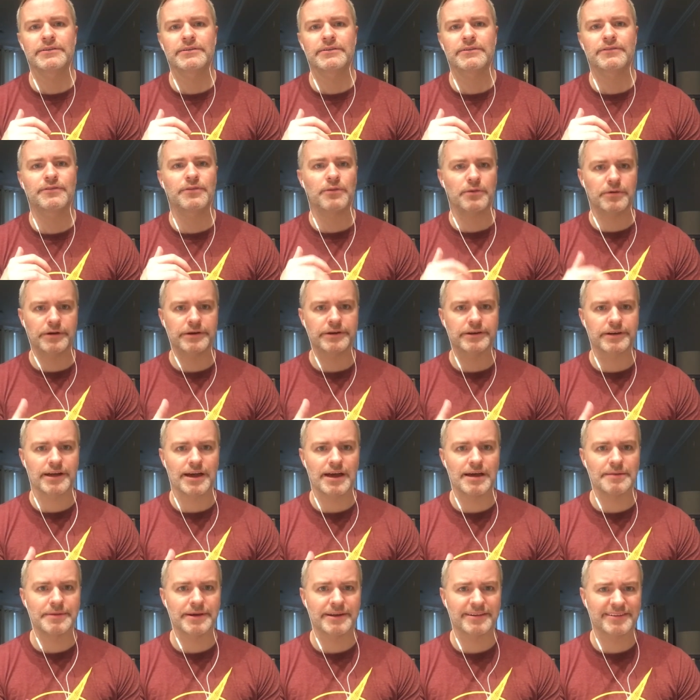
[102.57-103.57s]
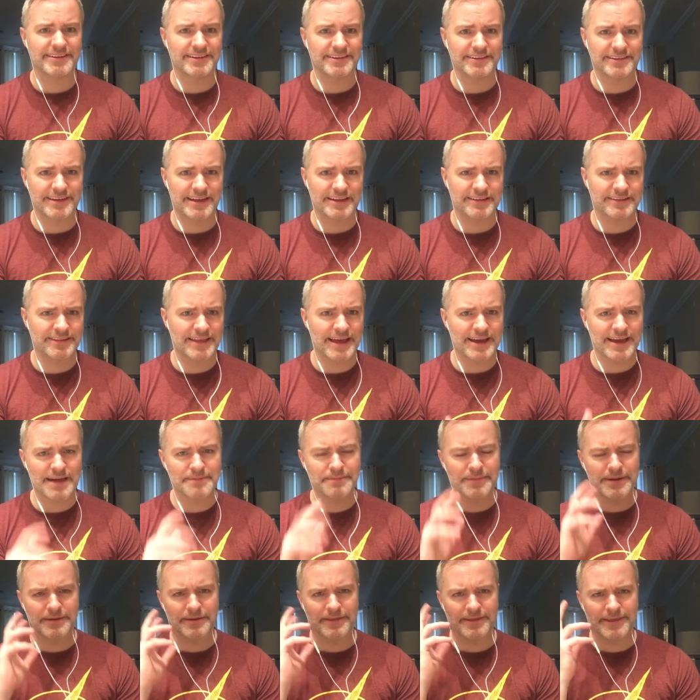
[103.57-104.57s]
foreign comics, and that
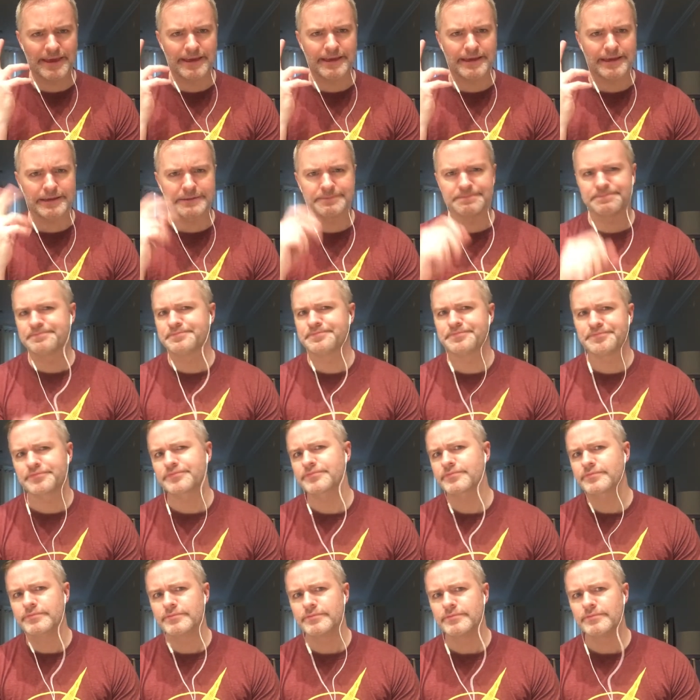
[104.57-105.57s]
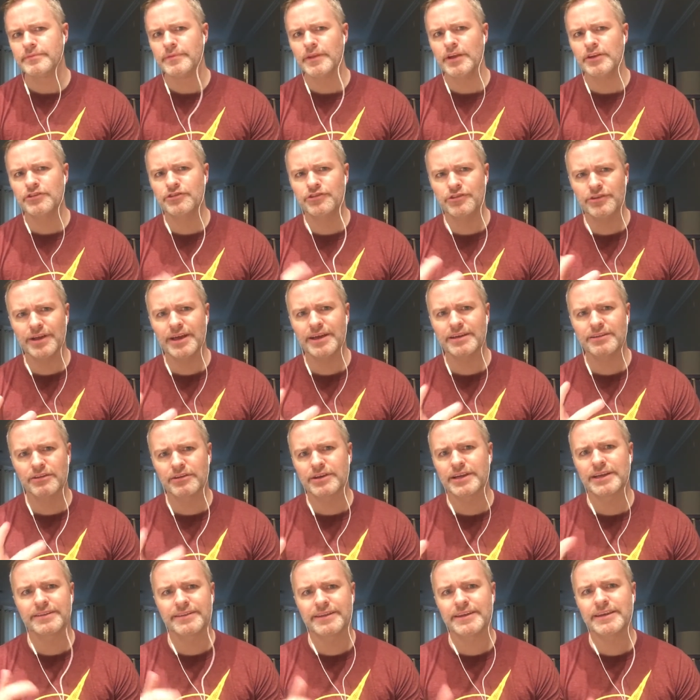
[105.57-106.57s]
got me thinking. Should I
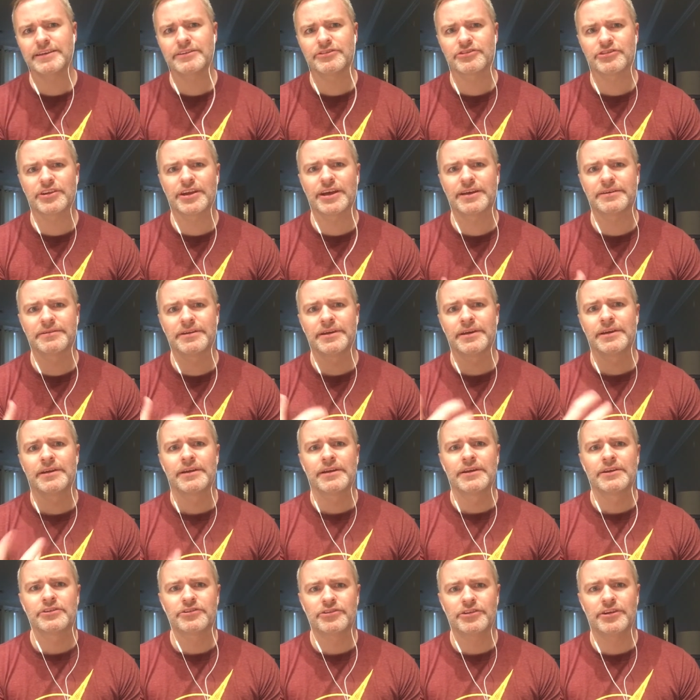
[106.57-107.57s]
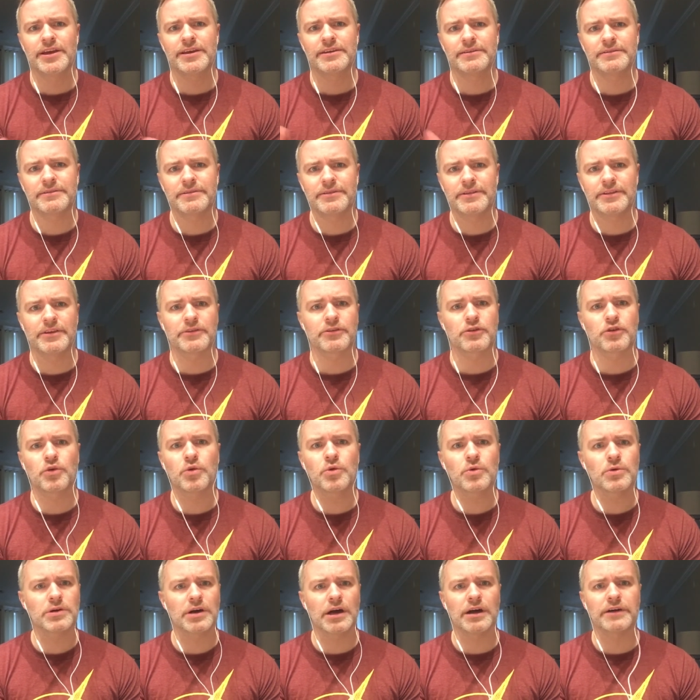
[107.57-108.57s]
look at these? They're
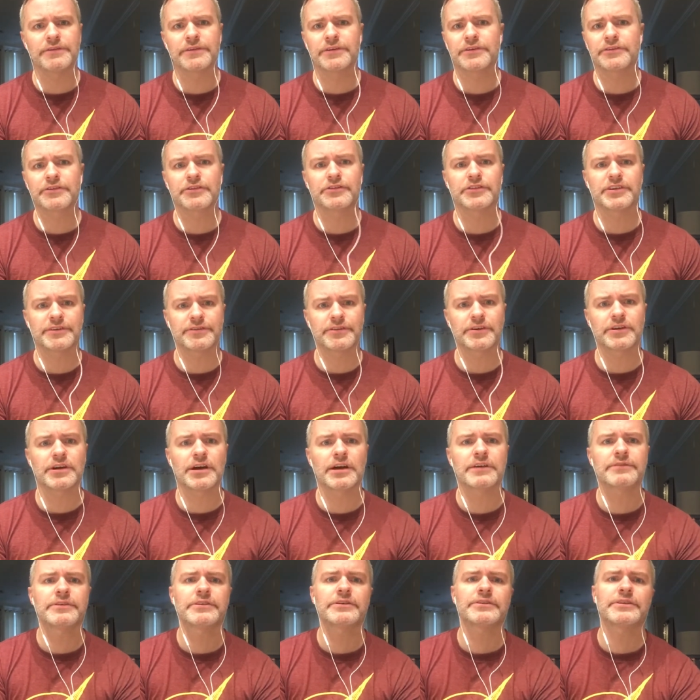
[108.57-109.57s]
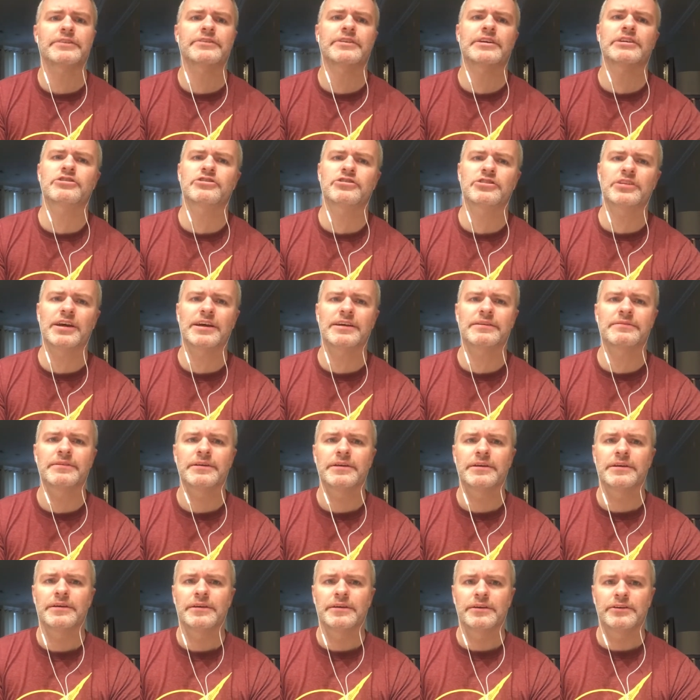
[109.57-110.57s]
cool covers. They're different covers. I was like, should I
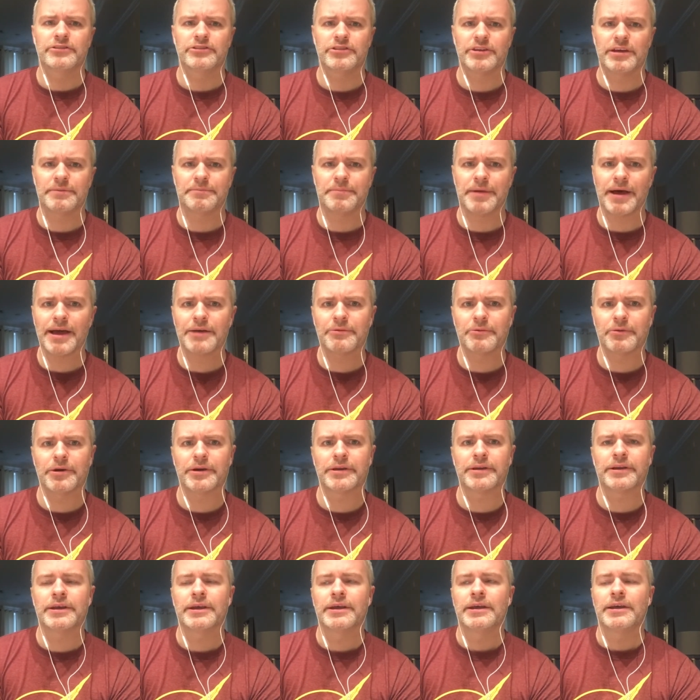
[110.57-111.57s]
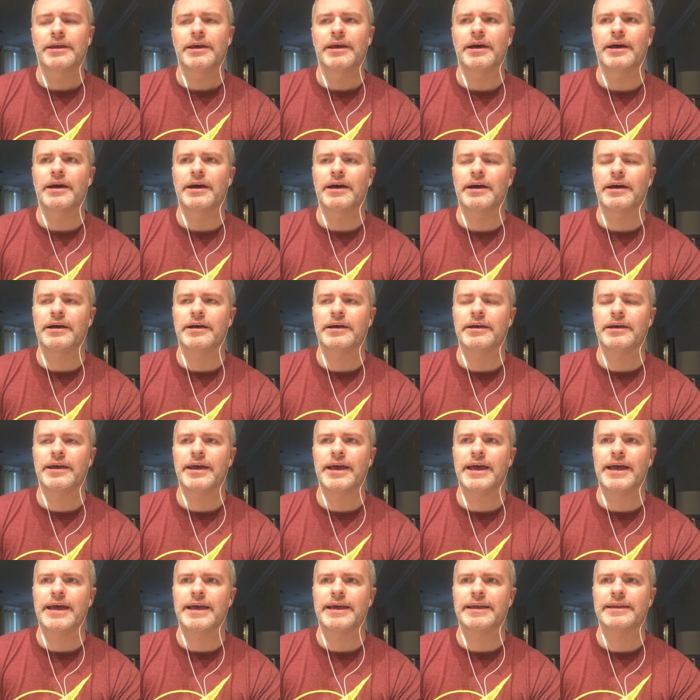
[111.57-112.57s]
buy one?
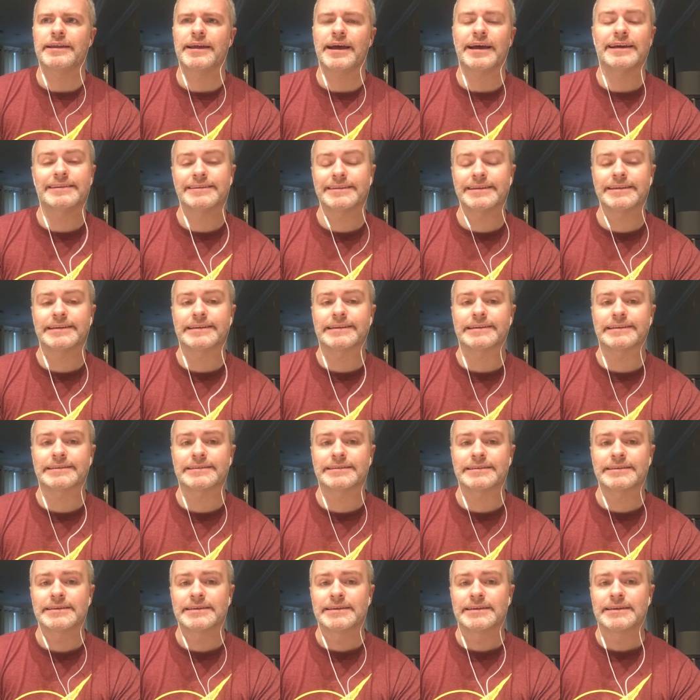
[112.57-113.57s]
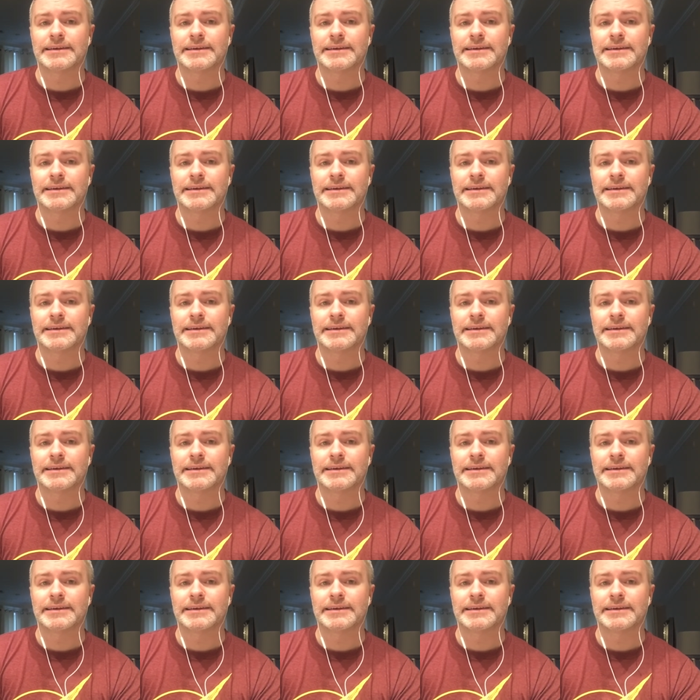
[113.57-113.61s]
And I didn't.